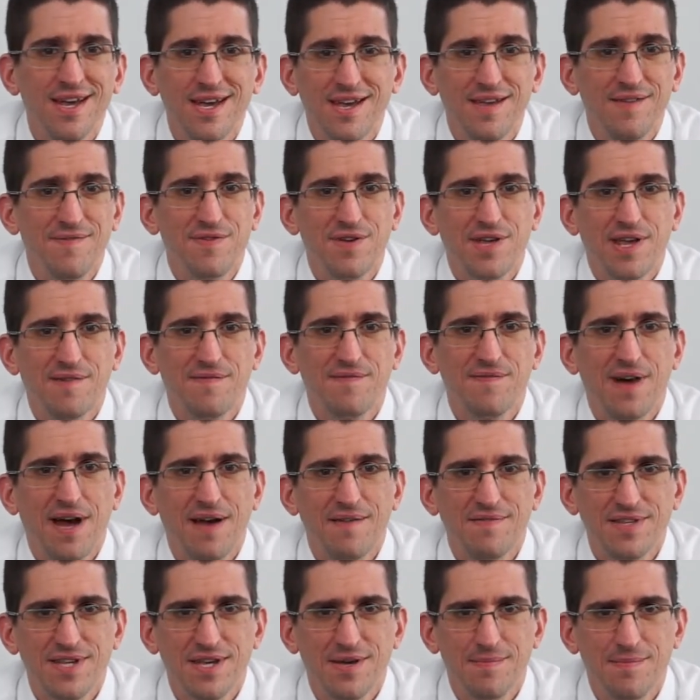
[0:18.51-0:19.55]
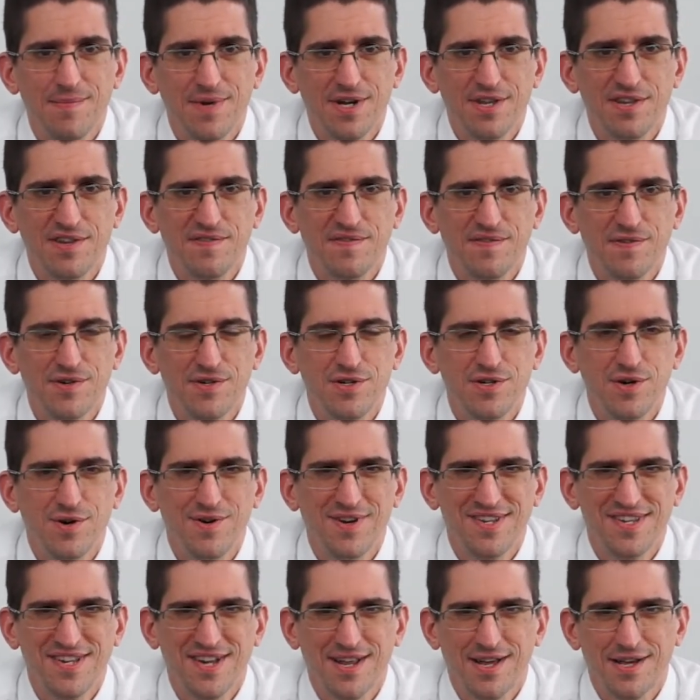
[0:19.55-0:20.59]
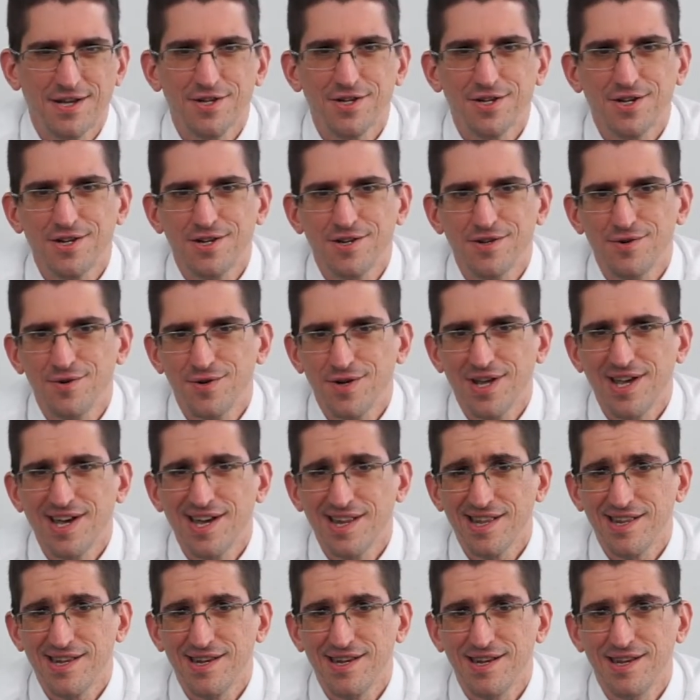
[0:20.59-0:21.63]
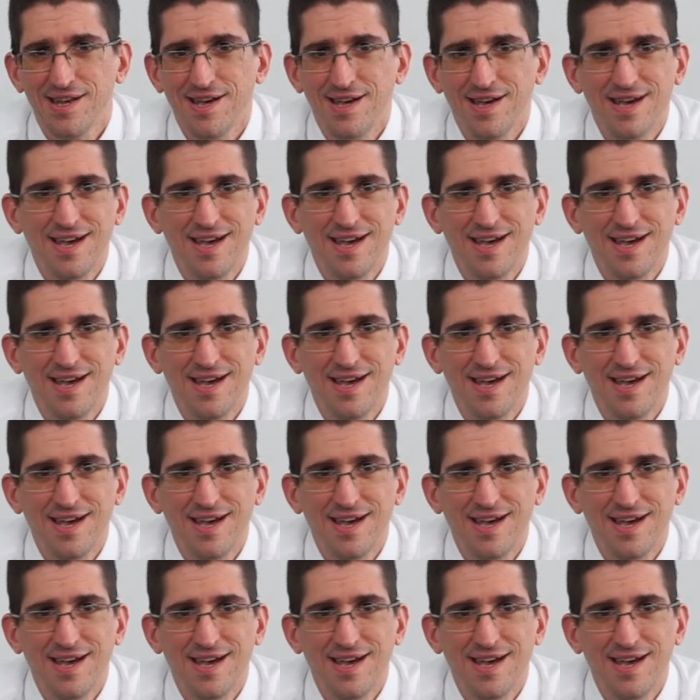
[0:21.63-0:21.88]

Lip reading: if you get 5-10 minutes for jury selection, you're getting